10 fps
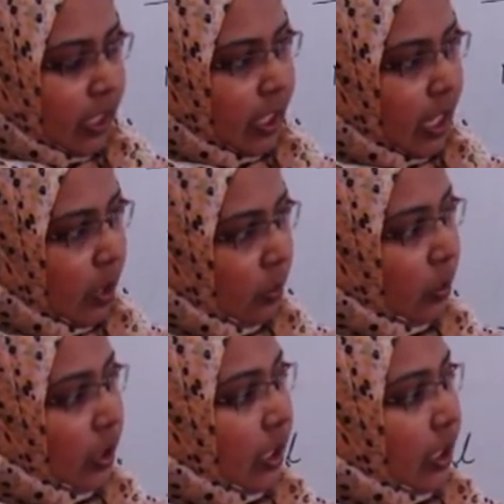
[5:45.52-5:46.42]
Now
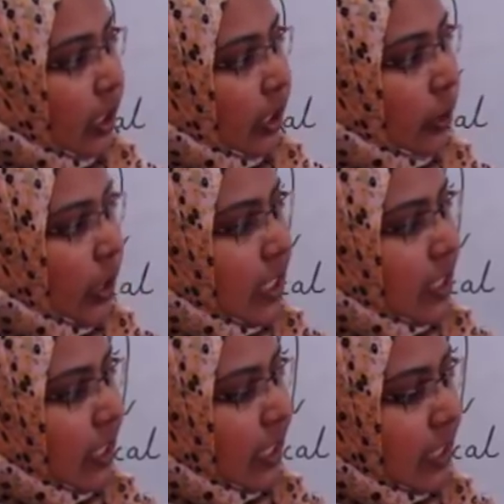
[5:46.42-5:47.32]
you can
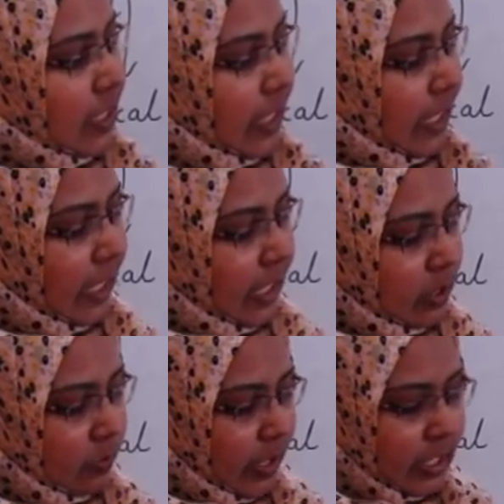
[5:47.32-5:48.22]
see that CD
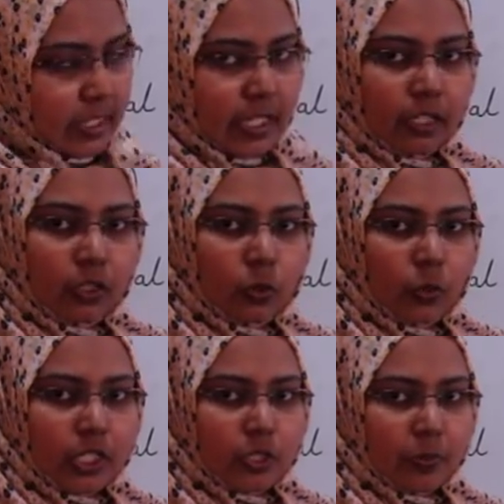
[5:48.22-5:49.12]
is facing
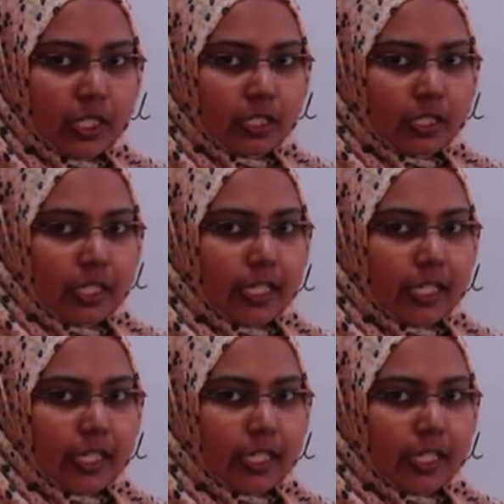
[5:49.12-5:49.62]
towards me.